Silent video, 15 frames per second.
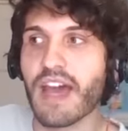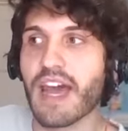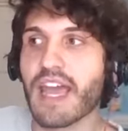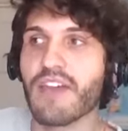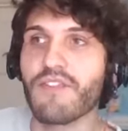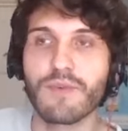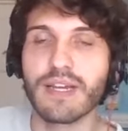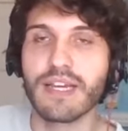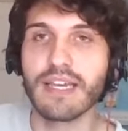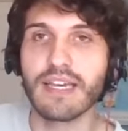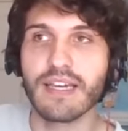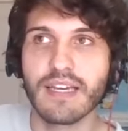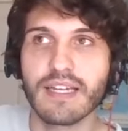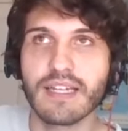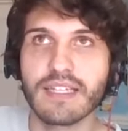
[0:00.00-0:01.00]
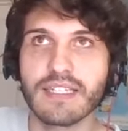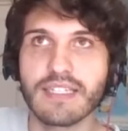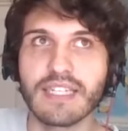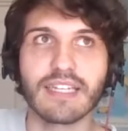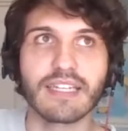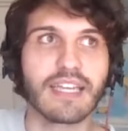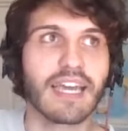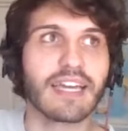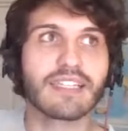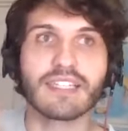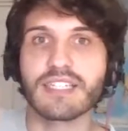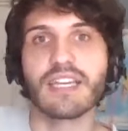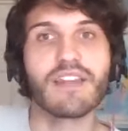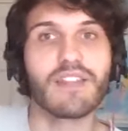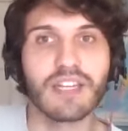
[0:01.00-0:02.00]
if we didn't get to
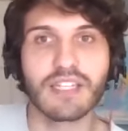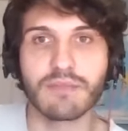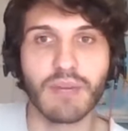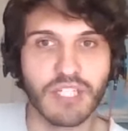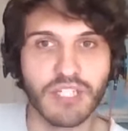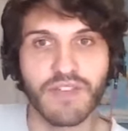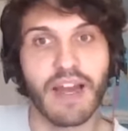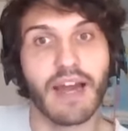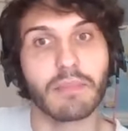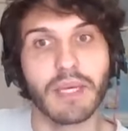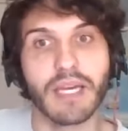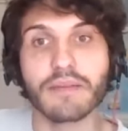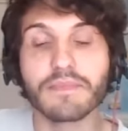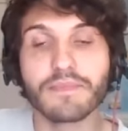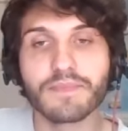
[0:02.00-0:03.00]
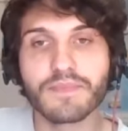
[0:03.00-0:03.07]
see this much of Abby.